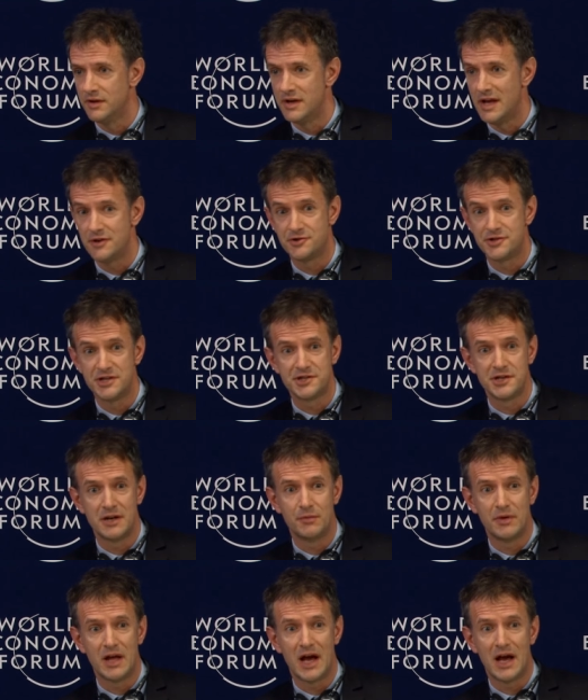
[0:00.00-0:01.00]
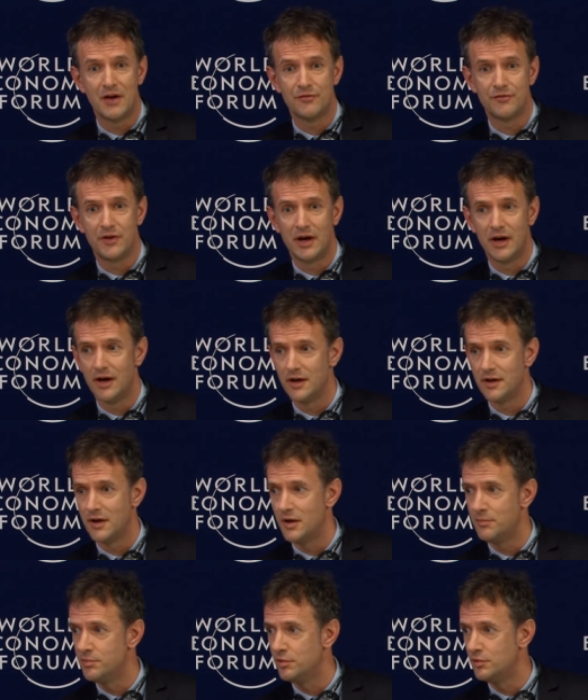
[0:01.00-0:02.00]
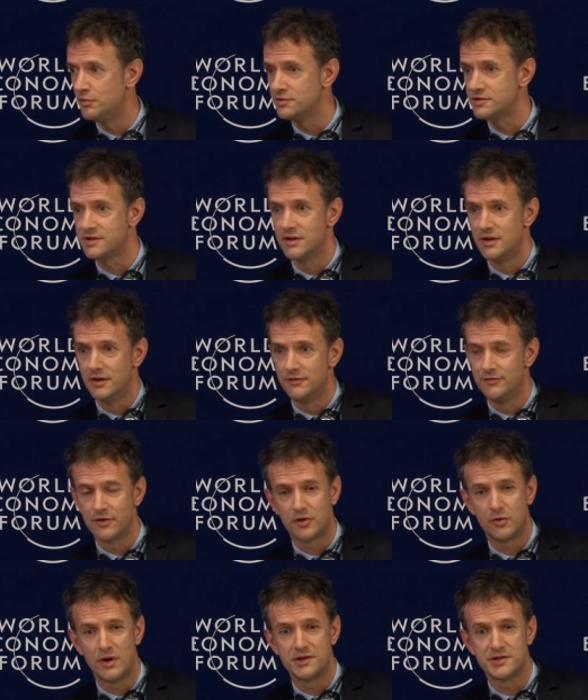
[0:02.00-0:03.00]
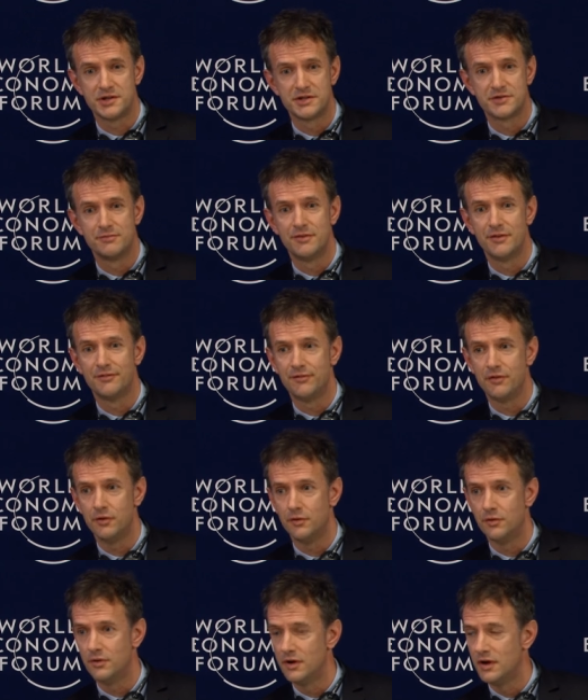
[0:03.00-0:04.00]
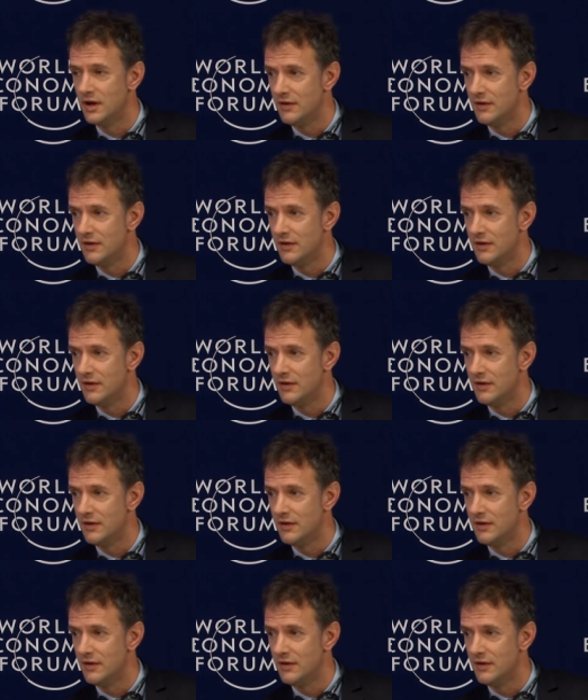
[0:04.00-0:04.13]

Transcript: Now, traditionally, we have uh, a pause for questions from the floor.